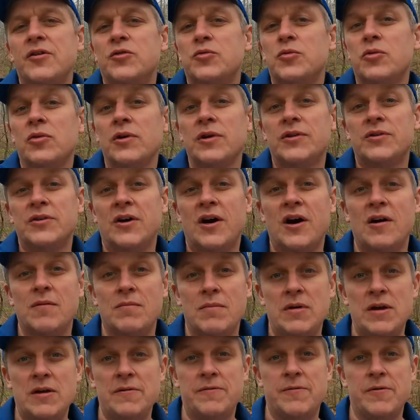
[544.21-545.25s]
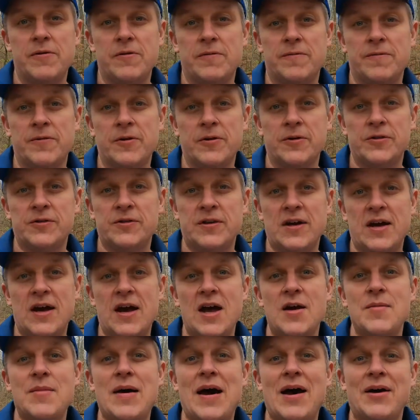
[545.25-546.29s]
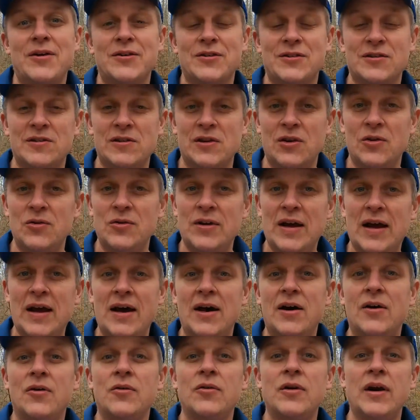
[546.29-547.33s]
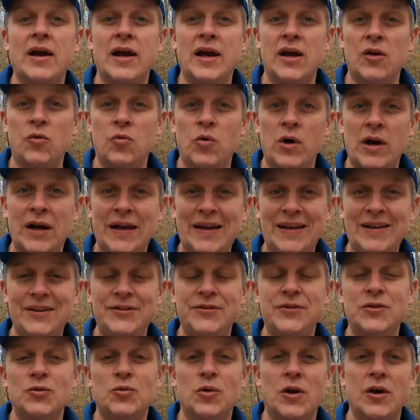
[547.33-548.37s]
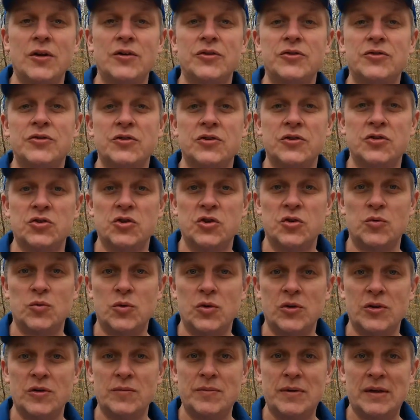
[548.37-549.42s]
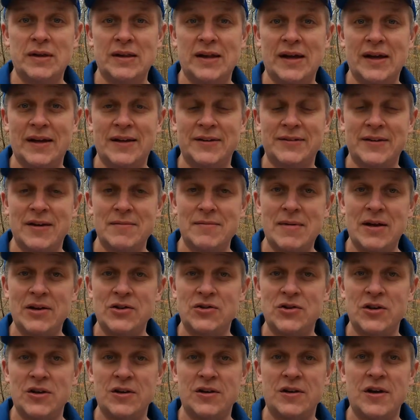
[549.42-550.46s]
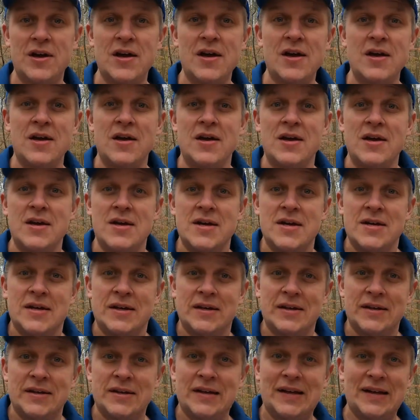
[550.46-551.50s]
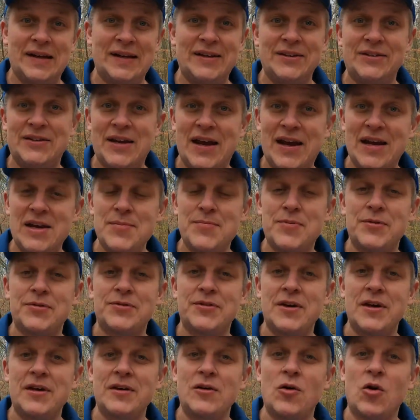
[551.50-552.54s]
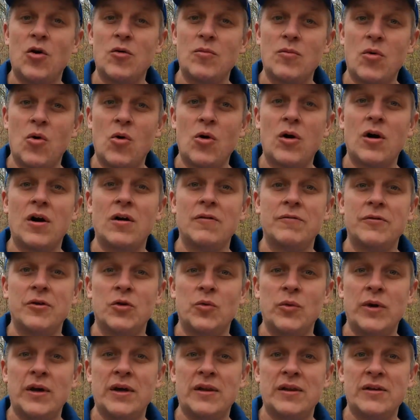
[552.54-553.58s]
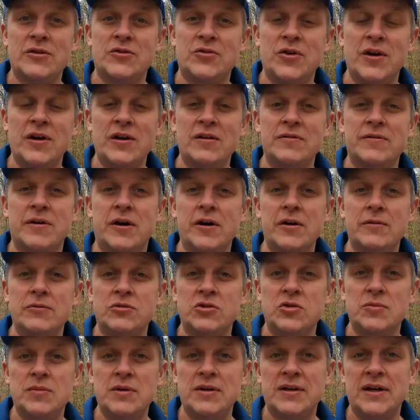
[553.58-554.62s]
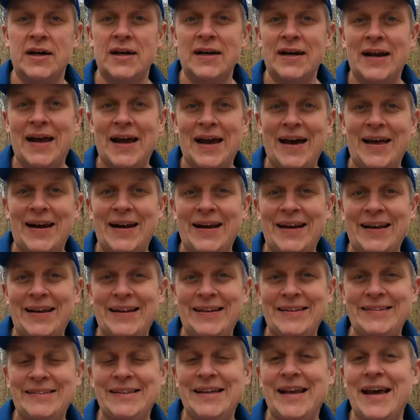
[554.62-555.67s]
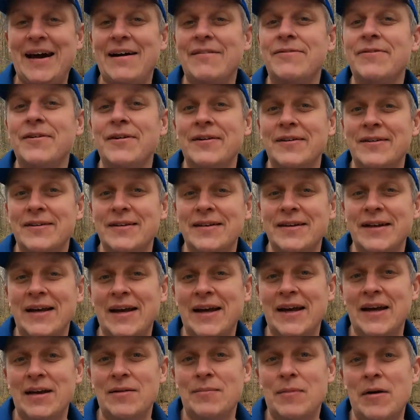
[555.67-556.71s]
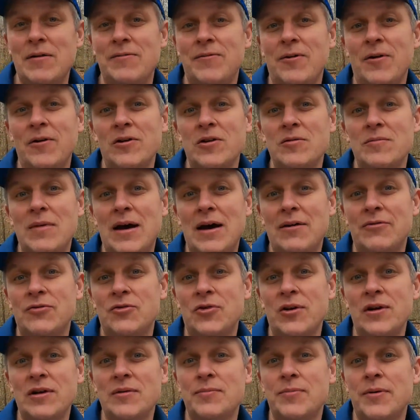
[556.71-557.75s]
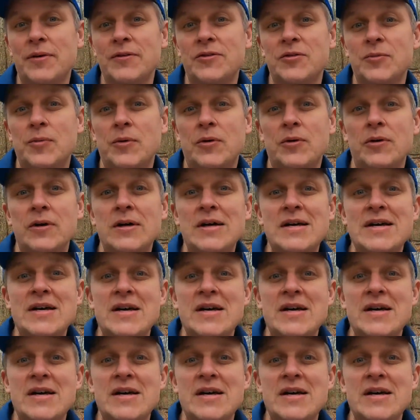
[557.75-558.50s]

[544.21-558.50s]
has really taught me for the first time how to slow down and what easy runs should really be like. As I mentioned, at least 80% or more of your weekly training volume should be done at an easy effort. And by following the MAF training principle,